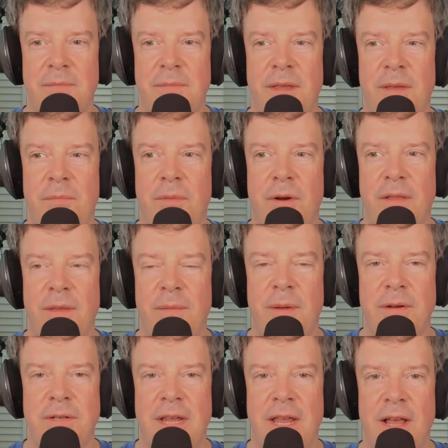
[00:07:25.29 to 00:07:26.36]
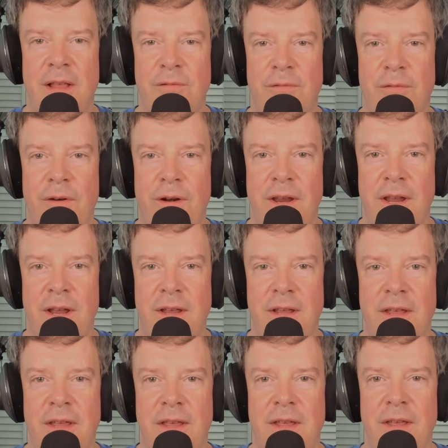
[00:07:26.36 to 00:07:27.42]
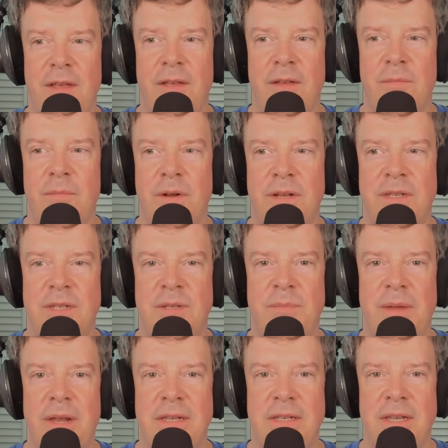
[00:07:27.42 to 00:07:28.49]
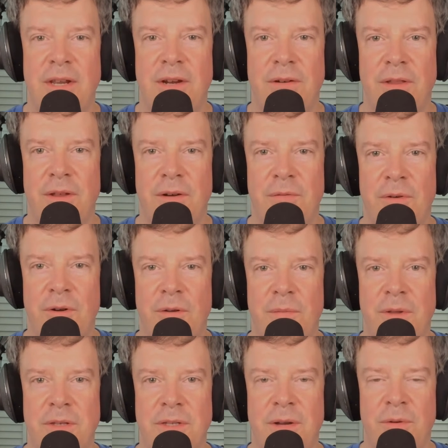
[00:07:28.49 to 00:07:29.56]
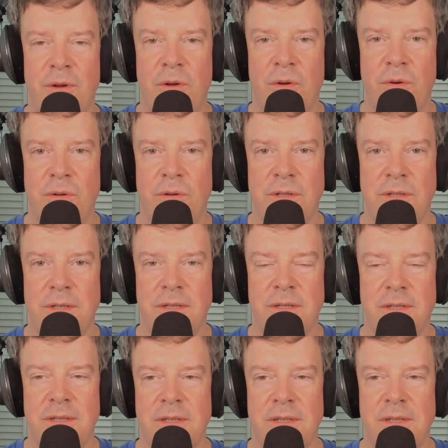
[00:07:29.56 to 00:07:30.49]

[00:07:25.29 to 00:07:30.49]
He brought them out to California, put a space heater in their room because they were cold.